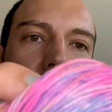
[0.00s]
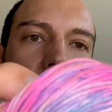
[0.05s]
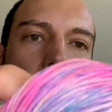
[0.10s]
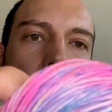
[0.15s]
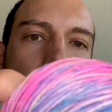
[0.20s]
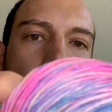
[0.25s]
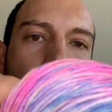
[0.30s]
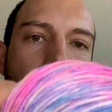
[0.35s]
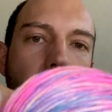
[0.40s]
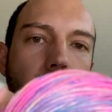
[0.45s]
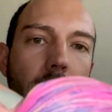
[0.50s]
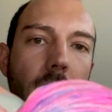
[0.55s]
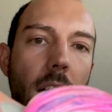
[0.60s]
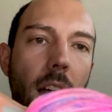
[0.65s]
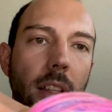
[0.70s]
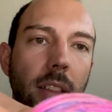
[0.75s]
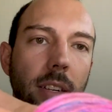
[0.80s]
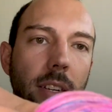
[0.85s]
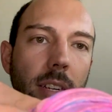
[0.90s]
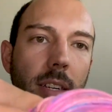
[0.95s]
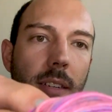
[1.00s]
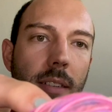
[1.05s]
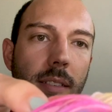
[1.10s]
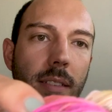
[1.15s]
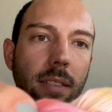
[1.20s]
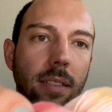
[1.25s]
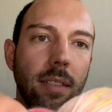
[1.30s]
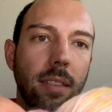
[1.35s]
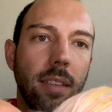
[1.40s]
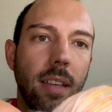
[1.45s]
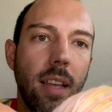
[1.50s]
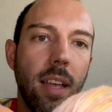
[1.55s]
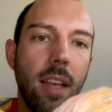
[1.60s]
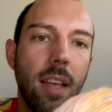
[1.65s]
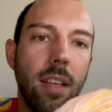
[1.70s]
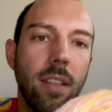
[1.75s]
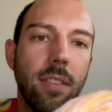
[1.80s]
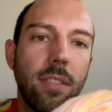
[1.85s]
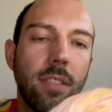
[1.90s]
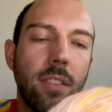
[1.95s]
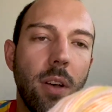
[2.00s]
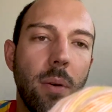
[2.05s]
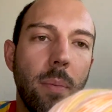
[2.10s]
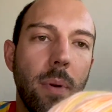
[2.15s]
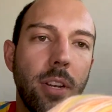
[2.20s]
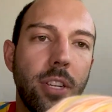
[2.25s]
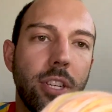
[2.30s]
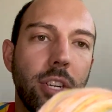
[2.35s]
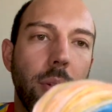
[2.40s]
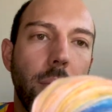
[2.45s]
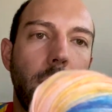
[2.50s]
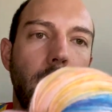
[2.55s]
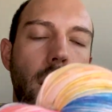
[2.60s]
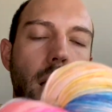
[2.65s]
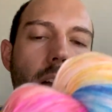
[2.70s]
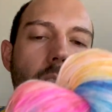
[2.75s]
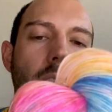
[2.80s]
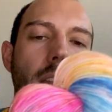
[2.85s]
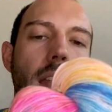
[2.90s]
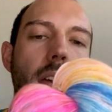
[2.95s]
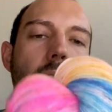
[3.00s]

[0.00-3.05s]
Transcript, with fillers: so many colors, so much going on.